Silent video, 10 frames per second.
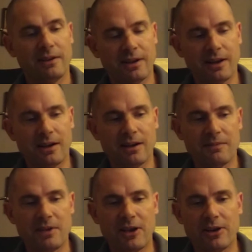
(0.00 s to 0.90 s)

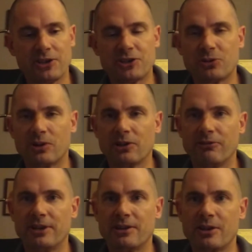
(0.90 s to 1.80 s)
a historical
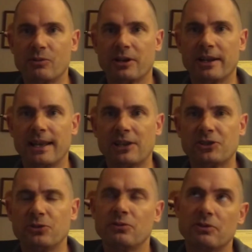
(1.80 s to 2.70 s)
figure that we're going to get
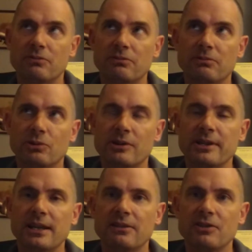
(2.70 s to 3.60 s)
to toward
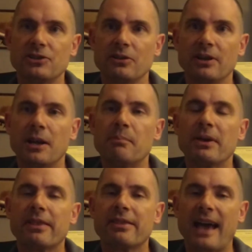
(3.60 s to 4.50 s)
the end of this unit,
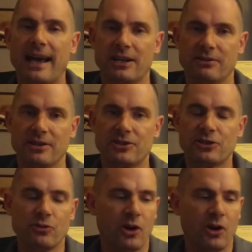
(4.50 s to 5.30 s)
Pythagoras. You